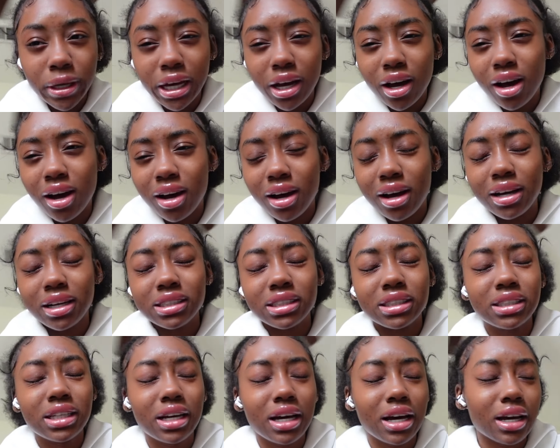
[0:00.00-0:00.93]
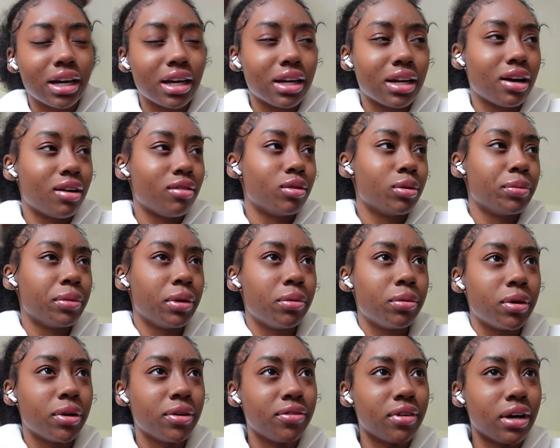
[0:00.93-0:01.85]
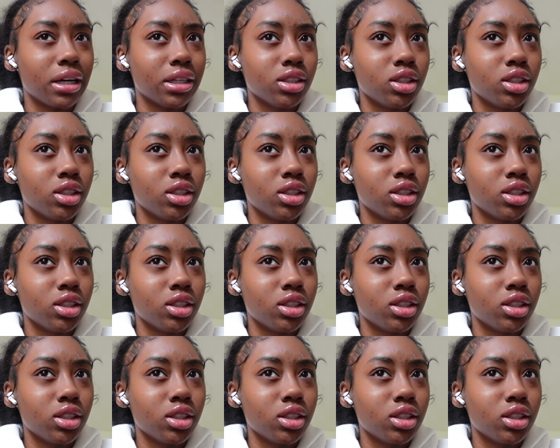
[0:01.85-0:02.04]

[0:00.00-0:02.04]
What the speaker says: In all honesty, I cannot remember if I